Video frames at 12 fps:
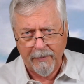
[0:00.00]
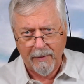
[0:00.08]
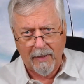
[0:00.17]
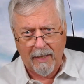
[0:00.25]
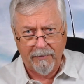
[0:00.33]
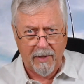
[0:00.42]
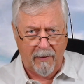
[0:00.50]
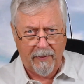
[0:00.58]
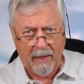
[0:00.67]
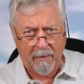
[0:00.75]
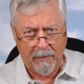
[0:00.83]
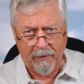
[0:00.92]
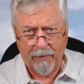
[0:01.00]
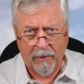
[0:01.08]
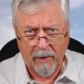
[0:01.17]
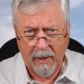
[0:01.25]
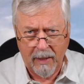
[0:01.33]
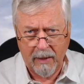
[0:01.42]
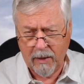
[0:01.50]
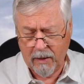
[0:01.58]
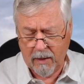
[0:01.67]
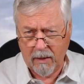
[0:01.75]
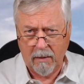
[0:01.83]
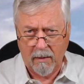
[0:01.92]
I've done that before.
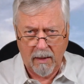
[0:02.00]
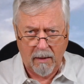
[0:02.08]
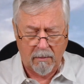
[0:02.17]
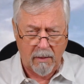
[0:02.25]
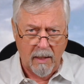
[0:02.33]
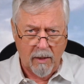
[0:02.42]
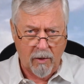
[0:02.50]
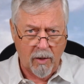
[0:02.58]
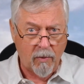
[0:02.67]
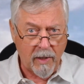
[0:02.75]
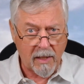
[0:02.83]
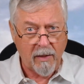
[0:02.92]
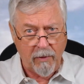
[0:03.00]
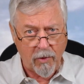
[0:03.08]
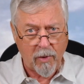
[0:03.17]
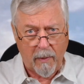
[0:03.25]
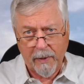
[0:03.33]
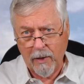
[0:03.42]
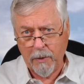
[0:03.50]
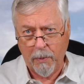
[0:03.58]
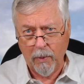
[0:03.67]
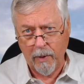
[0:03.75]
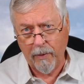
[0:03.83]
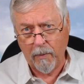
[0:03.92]
It's, good risk of you dropping a
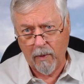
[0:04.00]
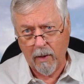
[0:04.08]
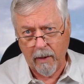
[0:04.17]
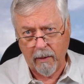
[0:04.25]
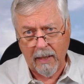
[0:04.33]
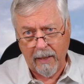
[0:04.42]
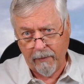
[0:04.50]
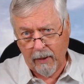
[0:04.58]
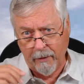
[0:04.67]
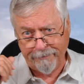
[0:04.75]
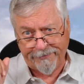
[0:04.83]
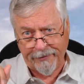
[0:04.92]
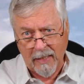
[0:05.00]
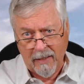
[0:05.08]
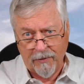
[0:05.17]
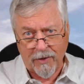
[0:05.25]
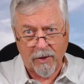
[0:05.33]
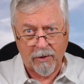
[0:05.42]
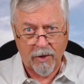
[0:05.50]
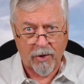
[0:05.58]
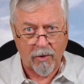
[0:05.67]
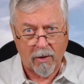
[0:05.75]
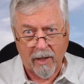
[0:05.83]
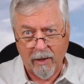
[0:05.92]
spool in the water and having it, if it's a good
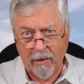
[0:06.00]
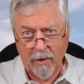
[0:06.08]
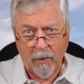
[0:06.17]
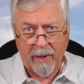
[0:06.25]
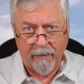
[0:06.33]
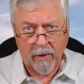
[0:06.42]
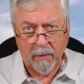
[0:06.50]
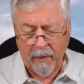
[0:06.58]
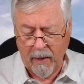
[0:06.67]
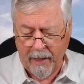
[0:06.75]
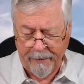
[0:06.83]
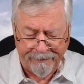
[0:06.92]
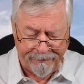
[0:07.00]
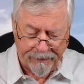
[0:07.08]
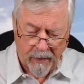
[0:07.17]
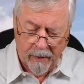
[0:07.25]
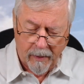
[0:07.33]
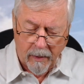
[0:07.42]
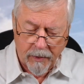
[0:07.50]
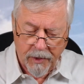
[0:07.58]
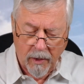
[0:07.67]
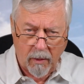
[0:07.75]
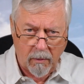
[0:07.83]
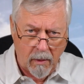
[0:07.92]
strong current, you wave a goodbye.
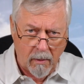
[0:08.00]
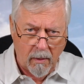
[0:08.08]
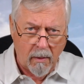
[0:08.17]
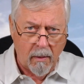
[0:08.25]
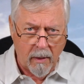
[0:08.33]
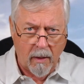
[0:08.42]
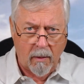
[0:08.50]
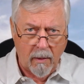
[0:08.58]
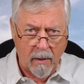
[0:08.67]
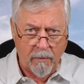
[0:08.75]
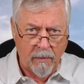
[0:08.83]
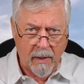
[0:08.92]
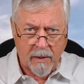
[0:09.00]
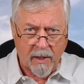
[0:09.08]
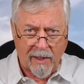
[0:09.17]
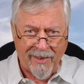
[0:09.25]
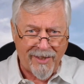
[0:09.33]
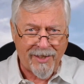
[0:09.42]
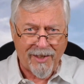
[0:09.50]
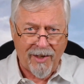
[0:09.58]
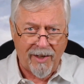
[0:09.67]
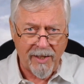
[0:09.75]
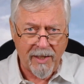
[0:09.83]
So, there's the cost